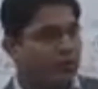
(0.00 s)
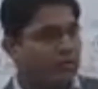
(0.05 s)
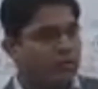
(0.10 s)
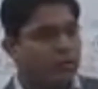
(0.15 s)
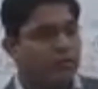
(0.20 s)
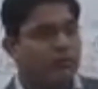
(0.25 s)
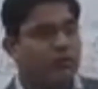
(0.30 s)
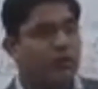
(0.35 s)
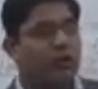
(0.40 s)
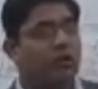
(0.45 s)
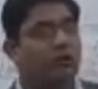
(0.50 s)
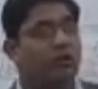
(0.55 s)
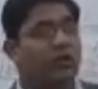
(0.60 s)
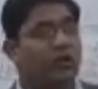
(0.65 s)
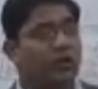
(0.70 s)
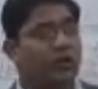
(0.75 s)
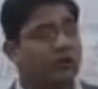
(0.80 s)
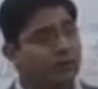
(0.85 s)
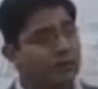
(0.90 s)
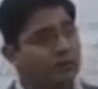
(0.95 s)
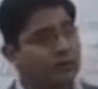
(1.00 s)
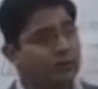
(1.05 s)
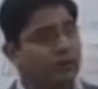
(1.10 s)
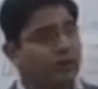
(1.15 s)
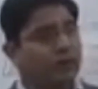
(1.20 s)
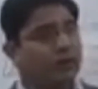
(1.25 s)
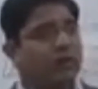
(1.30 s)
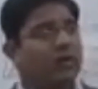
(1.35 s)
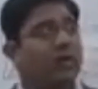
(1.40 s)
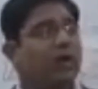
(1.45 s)
What is the limited?
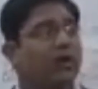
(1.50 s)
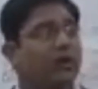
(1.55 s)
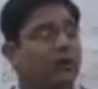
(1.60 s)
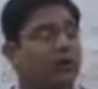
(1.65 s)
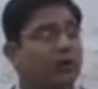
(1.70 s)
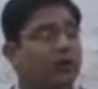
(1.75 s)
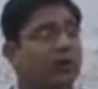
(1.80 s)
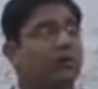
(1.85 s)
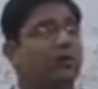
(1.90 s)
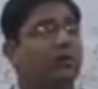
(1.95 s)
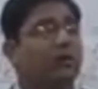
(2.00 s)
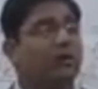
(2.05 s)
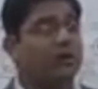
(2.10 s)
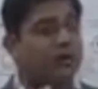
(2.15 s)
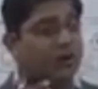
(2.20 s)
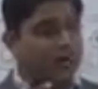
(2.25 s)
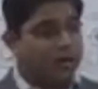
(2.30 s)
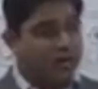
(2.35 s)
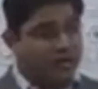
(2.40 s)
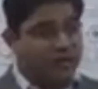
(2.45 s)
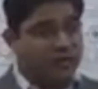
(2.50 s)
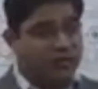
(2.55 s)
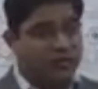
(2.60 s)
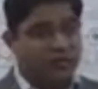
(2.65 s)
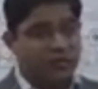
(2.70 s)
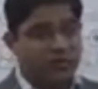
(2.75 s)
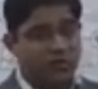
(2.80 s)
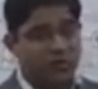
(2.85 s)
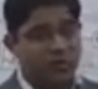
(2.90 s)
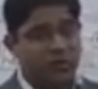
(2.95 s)
They are limited by the
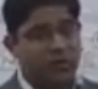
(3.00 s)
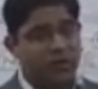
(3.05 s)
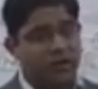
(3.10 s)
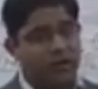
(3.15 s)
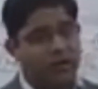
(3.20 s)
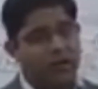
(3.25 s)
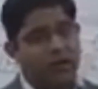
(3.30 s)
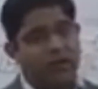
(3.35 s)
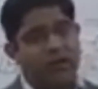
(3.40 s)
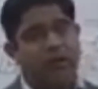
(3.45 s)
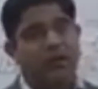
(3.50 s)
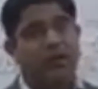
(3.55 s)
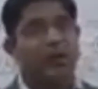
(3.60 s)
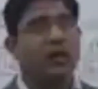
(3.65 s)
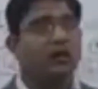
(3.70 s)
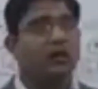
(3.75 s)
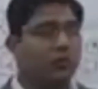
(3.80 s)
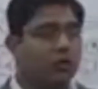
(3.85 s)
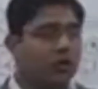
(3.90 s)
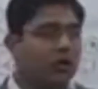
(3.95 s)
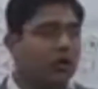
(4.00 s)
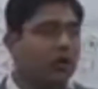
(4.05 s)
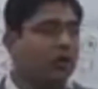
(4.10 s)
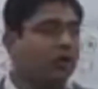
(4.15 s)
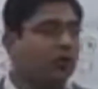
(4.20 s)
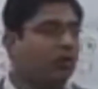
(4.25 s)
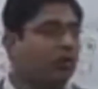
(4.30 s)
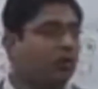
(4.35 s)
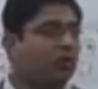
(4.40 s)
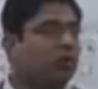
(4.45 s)
rights. Okay, they can only
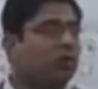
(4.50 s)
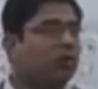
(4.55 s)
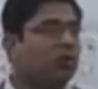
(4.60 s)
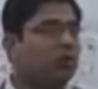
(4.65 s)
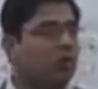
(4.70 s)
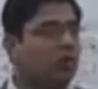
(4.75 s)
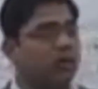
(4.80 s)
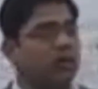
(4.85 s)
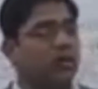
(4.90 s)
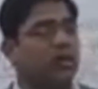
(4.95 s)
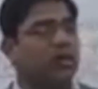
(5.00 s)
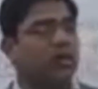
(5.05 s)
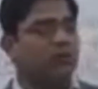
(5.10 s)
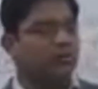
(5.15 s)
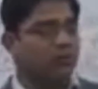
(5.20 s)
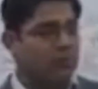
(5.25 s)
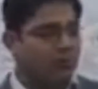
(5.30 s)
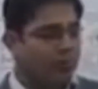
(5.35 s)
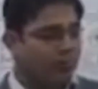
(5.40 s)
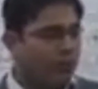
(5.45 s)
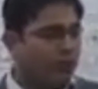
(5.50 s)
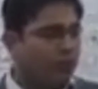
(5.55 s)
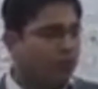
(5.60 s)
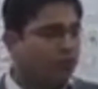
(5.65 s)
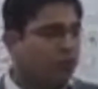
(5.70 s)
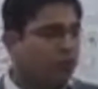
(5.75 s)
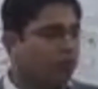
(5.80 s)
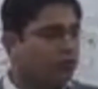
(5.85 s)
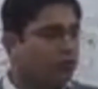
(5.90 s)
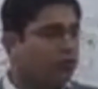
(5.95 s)
do what they are supposed
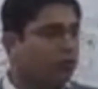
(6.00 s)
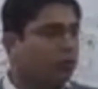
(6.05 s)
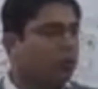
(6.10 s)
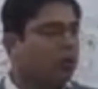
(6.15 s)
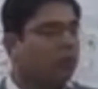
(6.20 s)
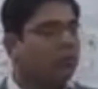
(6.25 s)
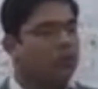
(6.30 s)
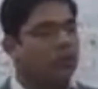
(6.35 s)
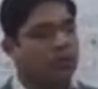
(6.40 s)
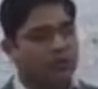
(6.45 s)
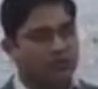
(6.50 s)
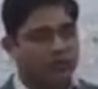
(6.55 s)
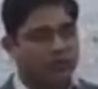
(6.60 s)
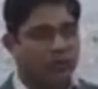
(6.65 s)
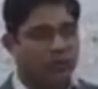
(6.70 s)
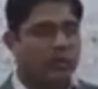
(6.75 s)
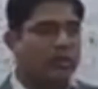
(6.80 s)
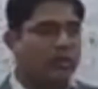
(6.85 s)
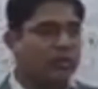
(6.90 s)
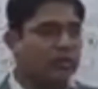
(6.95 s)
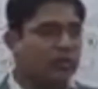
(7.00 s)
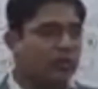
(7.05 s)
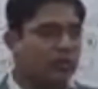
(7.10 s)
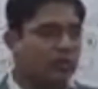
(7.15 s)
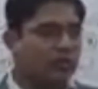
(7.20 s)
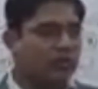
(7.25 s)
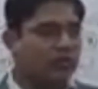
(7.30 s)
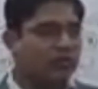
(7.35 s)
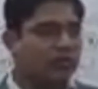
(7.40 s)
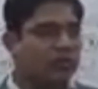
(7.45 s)
to do, what is written in the
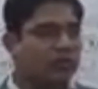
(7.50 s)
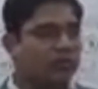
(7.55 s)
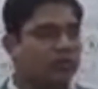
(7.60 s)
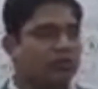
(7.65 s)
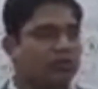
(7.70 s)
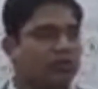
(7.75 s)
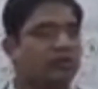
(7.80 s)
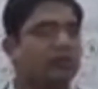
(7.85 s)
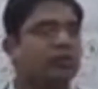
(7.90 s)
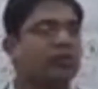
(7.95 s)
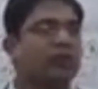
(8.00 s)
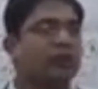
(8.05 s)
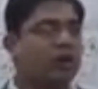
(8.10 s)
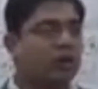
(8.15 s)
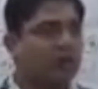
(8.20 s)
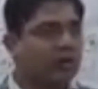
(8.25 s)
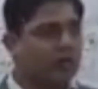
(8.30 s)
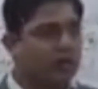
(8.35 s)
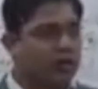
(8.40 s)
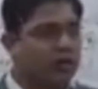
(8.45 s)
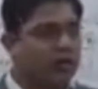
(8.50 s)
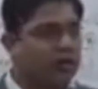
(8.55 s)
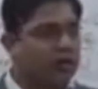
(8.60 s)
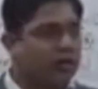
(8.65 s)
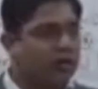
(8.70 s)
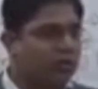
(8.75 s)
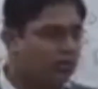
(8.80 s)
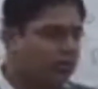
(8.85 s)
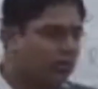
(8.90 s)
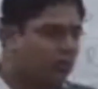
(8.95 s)
constitution. Beyond that,
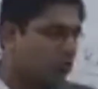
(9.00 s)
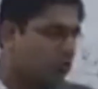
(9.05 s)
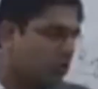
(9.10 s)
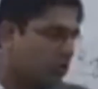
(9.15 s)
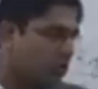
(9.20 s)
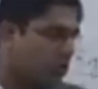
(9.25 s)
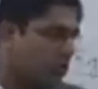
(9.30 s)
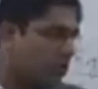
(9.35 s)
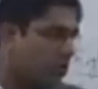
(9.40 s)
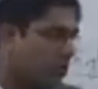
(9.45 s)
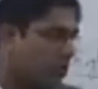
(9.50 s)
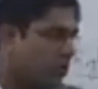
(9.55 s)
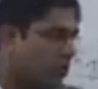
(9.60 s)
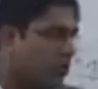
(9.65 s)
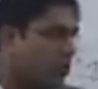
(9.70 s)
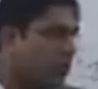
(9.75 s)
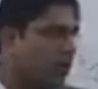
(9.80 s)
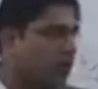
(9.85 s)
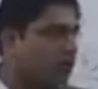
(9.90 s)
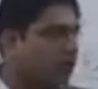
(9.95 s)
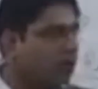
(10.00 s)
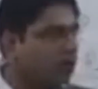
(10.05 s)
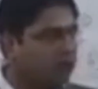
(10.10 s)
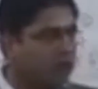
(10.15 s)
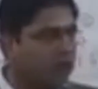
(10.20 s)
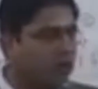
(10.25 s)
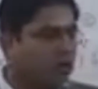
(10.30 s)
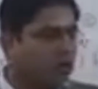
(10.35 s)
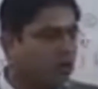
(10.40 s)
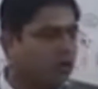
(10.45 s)
they should not
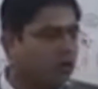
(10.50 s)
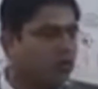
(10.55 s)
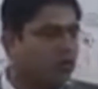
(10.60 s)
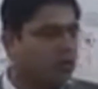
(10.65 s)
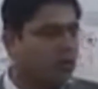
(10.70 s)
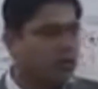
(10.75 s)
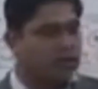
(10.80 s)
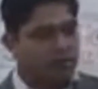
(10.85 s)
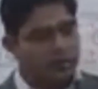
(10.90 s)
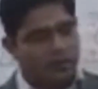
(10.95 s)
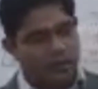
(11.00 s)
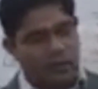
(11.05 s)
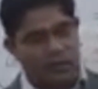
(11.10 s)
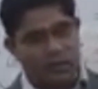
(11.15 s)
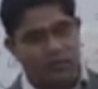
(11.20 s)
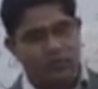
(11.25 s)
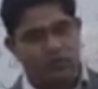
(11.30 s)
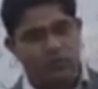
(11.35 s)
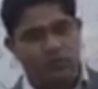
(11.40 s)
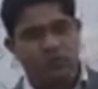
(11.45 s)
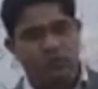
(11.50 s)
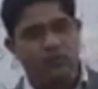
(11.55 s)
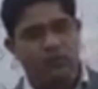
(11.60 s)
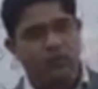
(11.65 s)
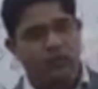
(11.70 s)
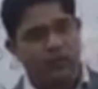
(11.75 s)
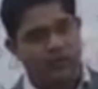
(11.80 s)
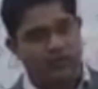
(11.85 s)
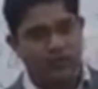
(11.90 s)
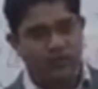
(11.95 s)
intervene into the rights of
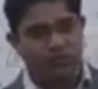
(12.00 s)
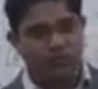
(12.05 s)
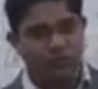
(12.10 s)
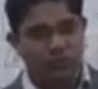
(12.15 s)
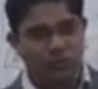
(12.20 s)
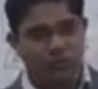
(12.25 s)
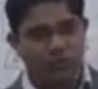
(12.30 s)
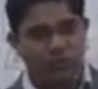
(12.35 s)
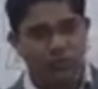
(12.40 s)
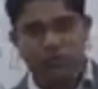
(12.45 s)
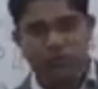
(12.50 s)
individual.